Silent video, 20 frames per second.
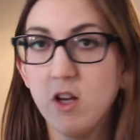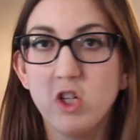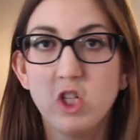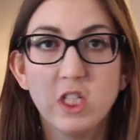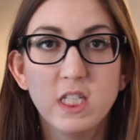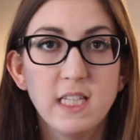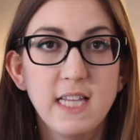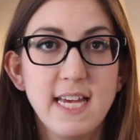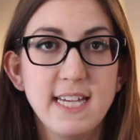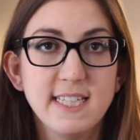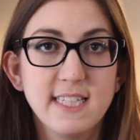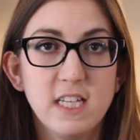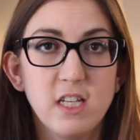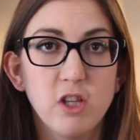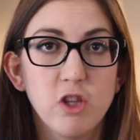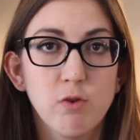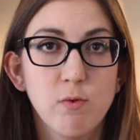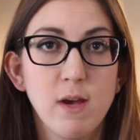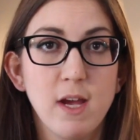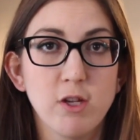just less than
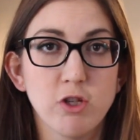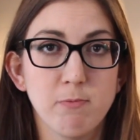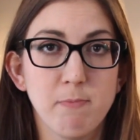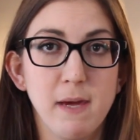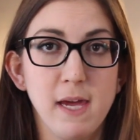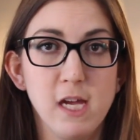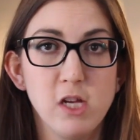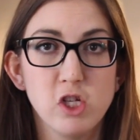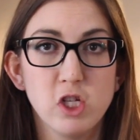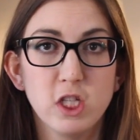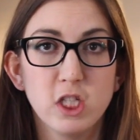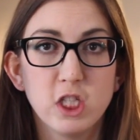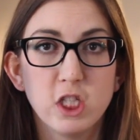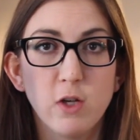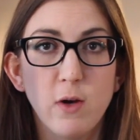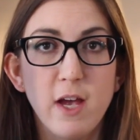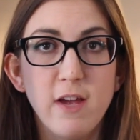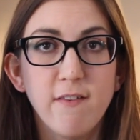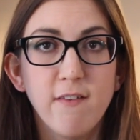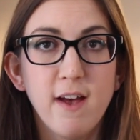300 pages,
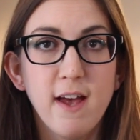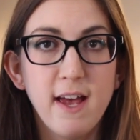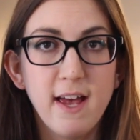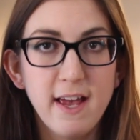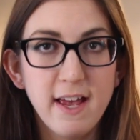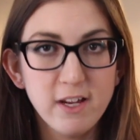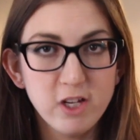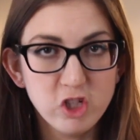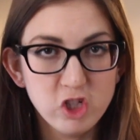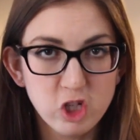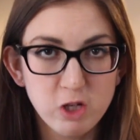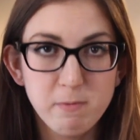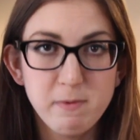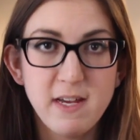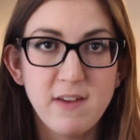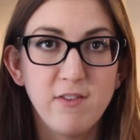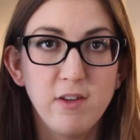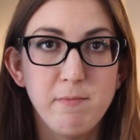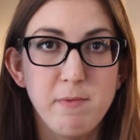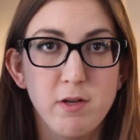so I should
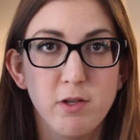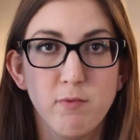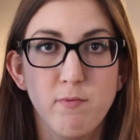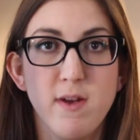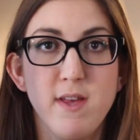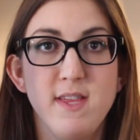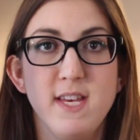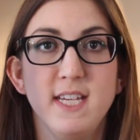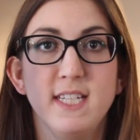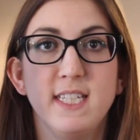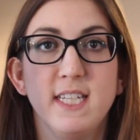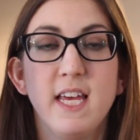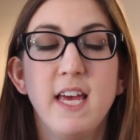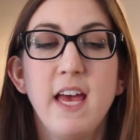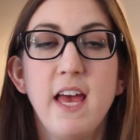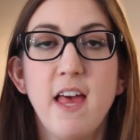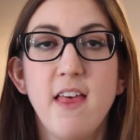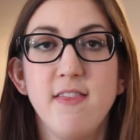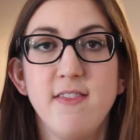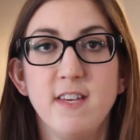definitely be able to read
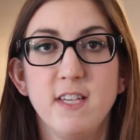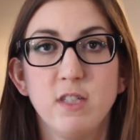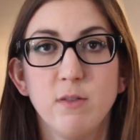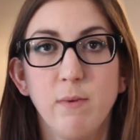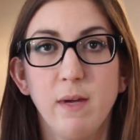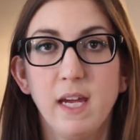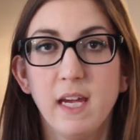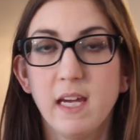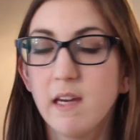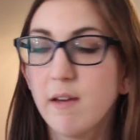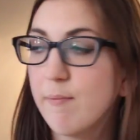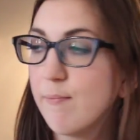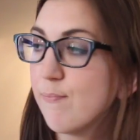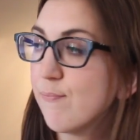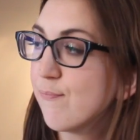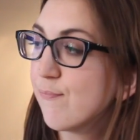this week.